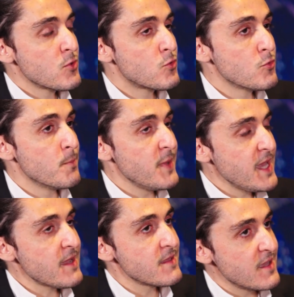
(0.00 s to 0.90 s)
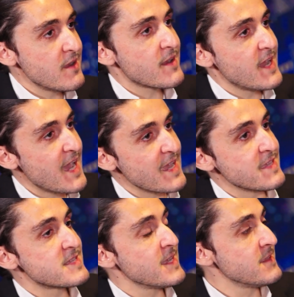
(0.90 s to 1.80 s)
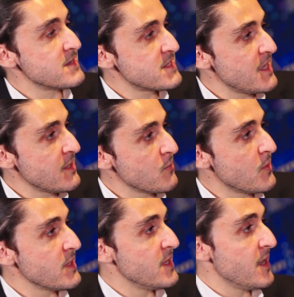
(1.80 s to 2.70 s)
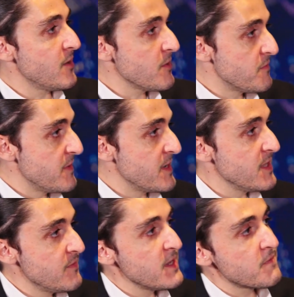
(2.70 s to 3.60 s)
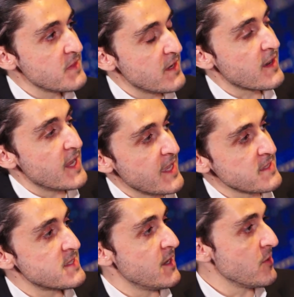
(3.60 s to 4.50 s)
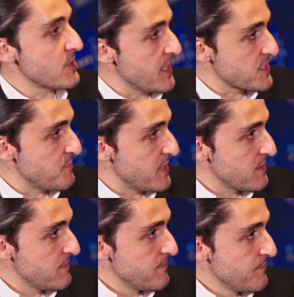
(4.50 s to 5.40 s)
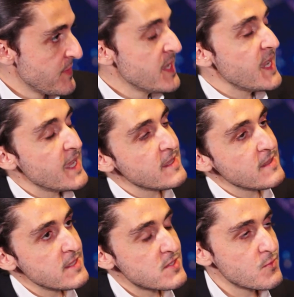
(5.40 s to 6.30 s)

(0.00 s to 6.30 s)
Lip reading: to make their clients understand what they are offered, even if their clients, they are not experts. And in this